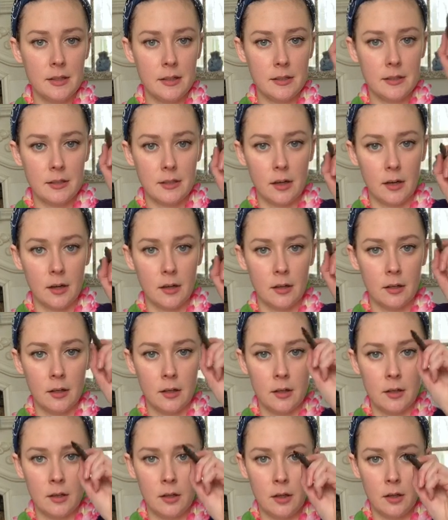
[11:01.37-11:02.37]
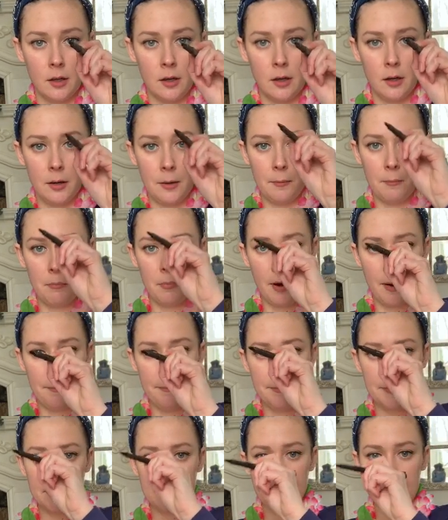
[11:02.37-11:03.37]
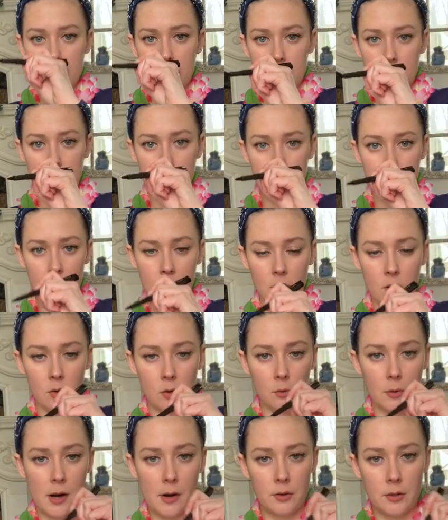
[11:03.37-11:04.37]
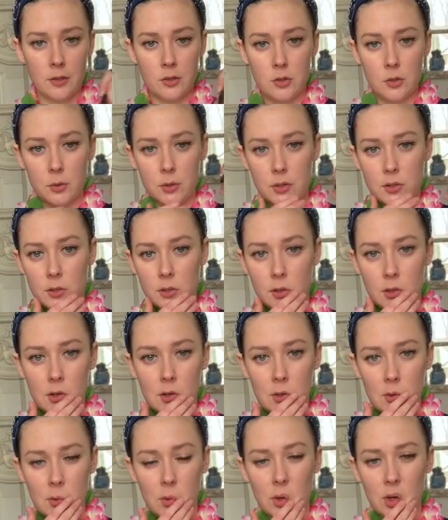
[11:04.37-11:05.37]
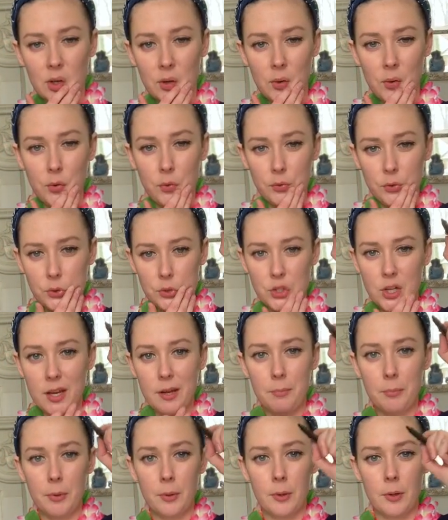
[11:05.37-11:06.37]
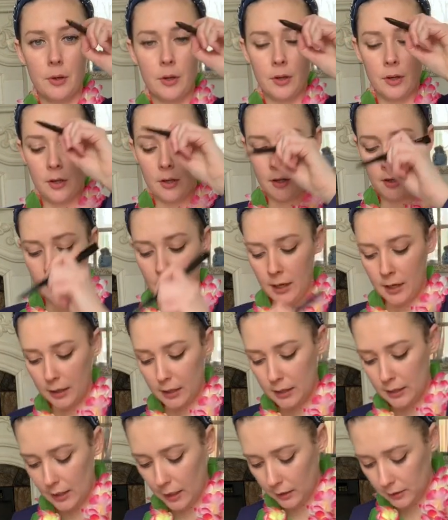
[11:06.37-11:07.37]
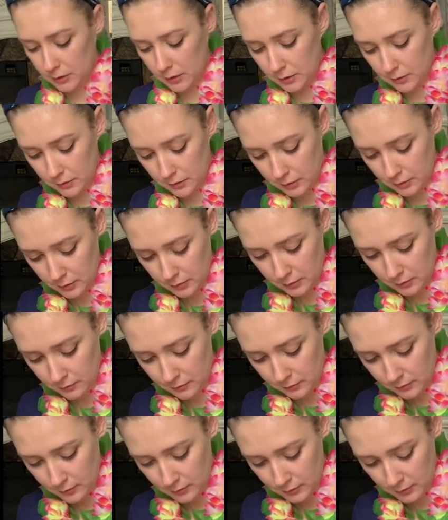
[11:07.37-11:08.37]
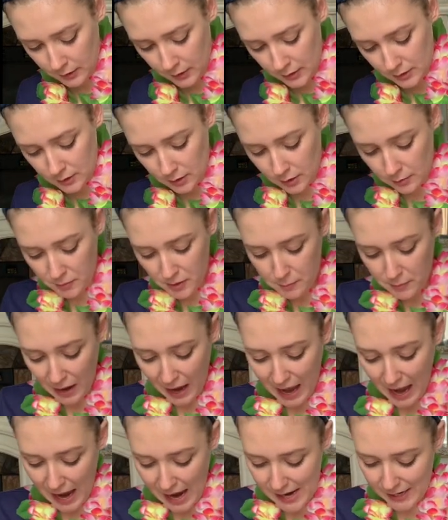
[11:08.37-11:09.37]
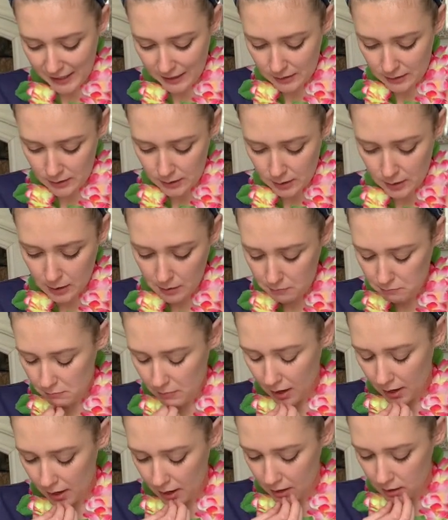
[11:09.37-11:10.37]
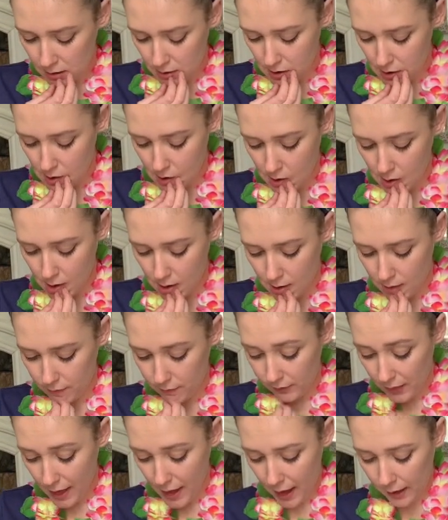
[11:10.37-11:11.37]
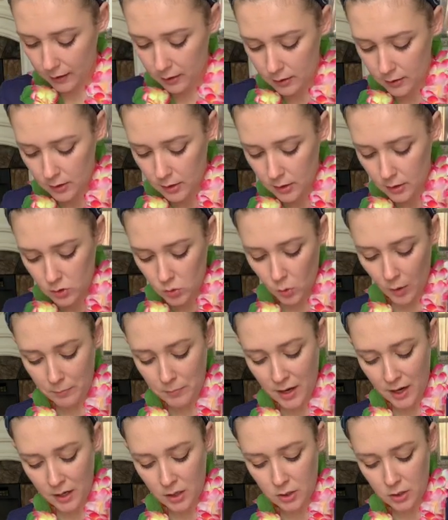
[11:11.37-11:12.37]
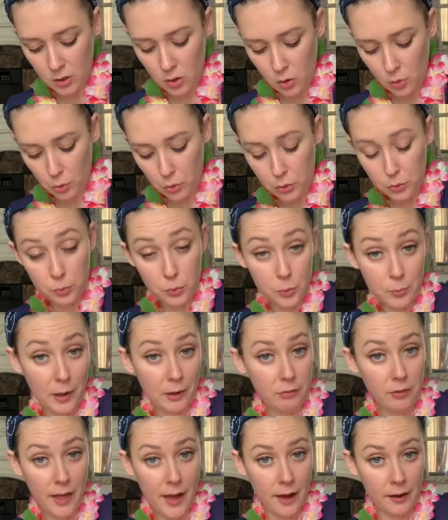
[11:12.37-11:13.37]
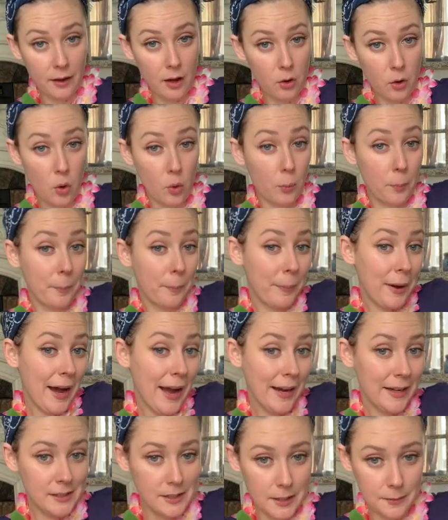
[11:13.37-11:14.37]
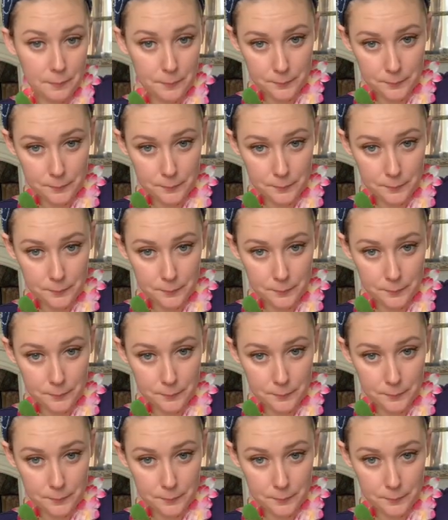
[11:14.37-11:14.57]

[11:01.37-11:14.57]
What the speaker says: It's our bumps that go around into a circle or an oval shape and connect. It's gonna be behind my flag, so I'm not gonna go through my flag. I'll go behind it.